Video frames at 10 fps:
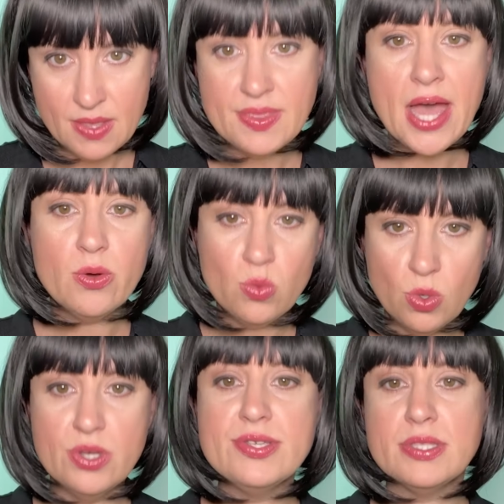That
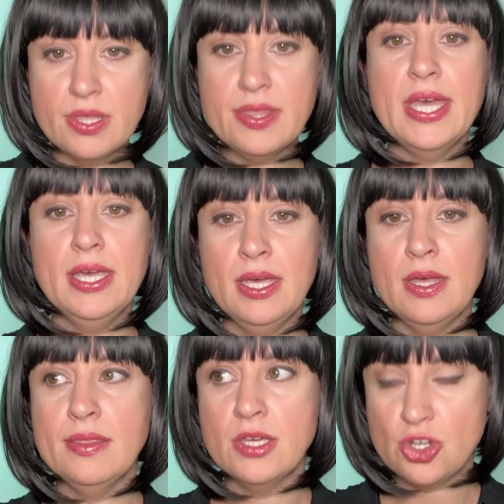was the thing
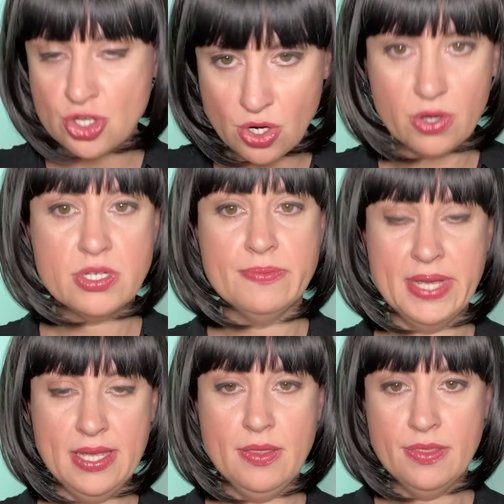that shocked
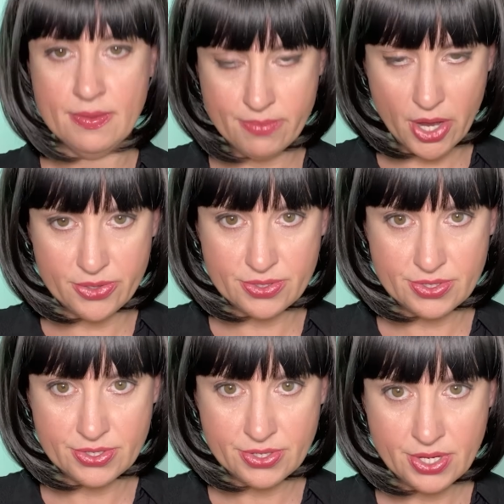me the
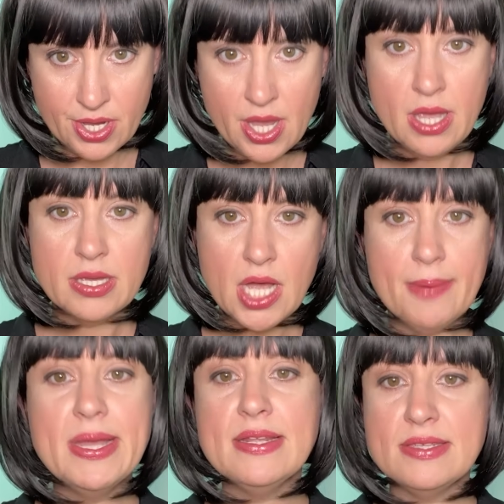most,
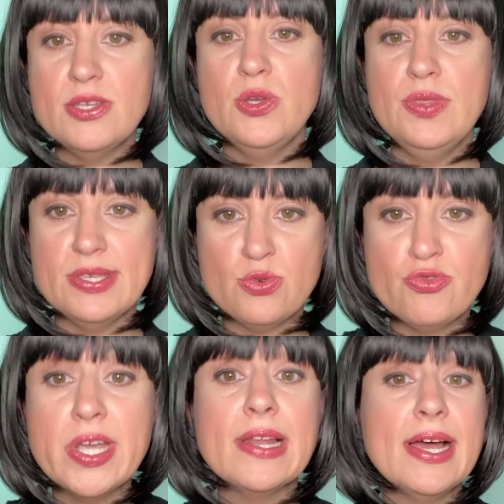coming to this
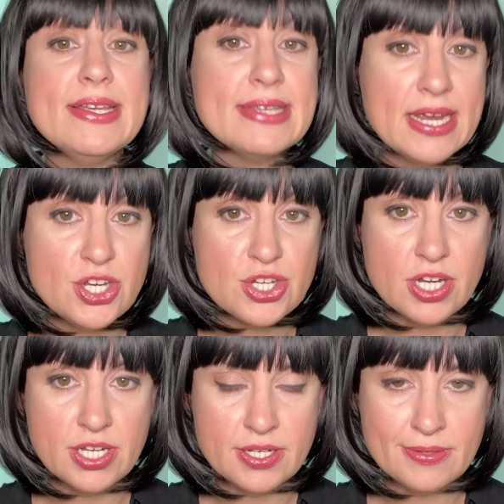
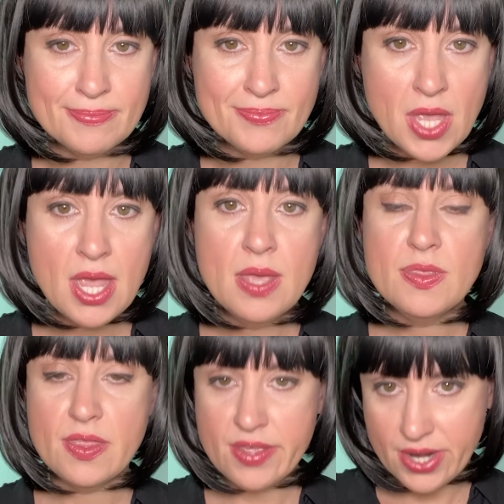realization
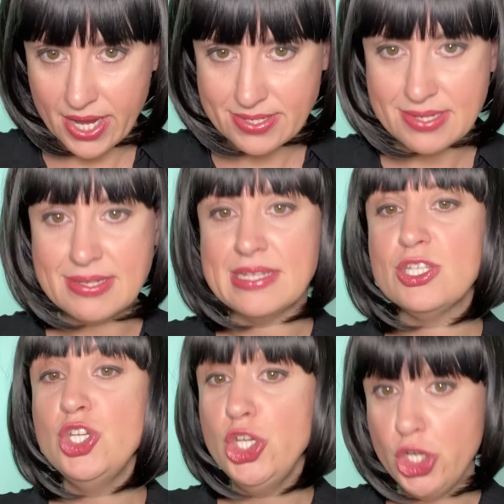that the narcissist
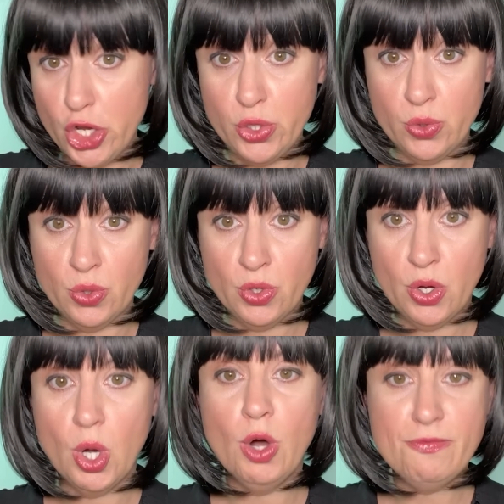knew
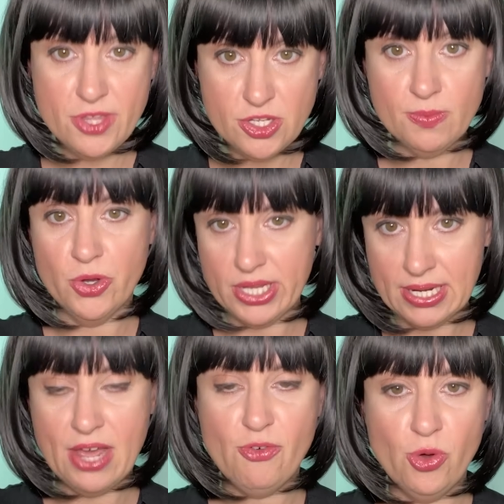of the demonic
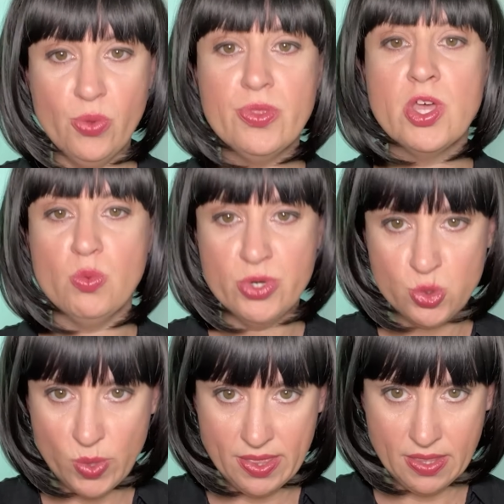level that was
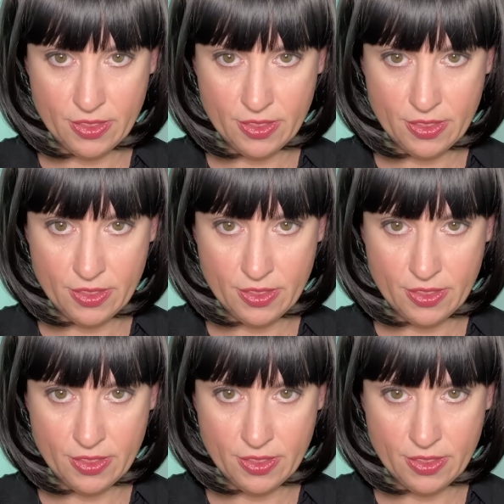within